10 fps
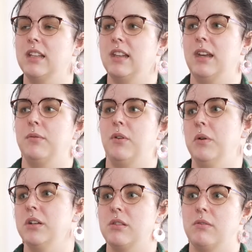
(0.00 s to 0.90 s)
that like
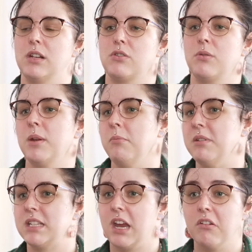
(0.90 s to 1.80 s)
going to the restroom can
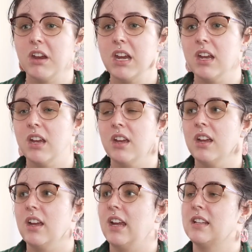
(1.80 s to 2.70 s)
be scary,
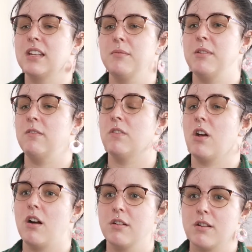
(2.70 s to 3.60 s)
it's going to be even
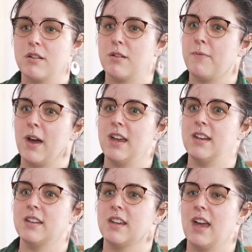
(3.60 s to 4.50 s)
harder to
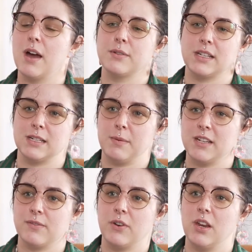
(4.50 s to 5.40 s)
find a housing
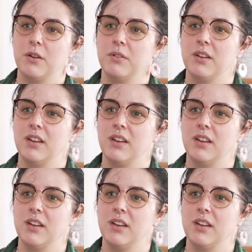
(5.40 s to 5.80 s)
space for you.